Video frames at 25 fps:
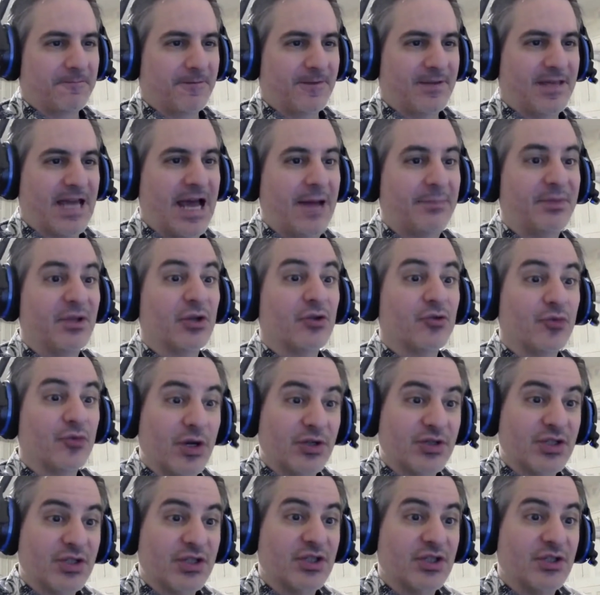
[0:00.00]
Captain
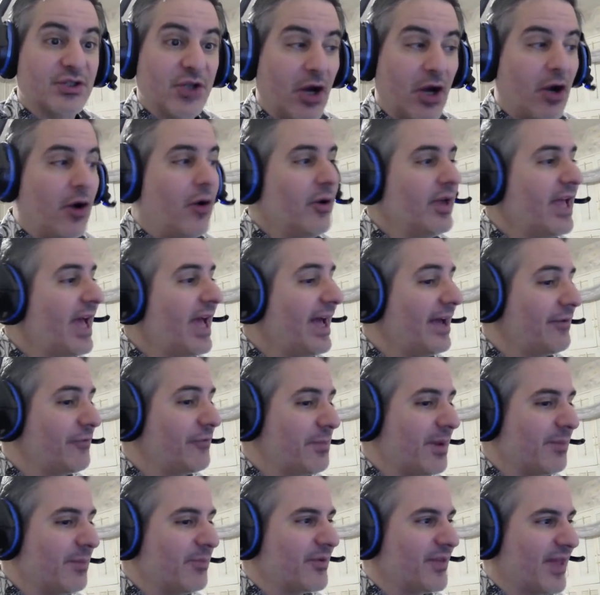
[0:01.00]
Crunch's dog. Oh yeah, I
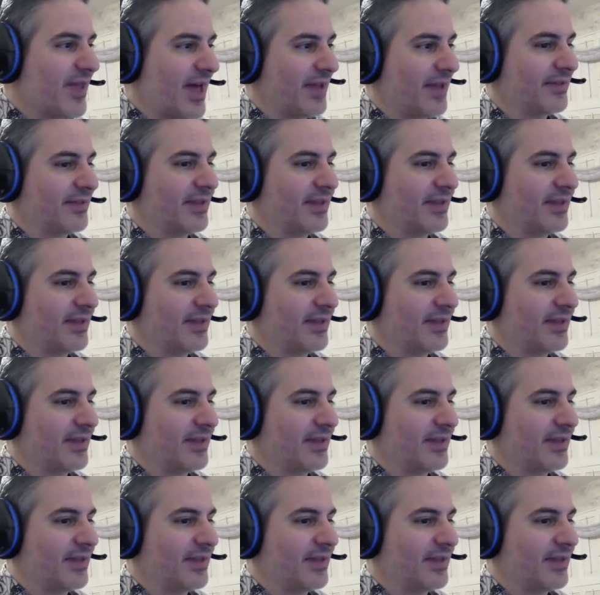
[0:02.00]
remember that.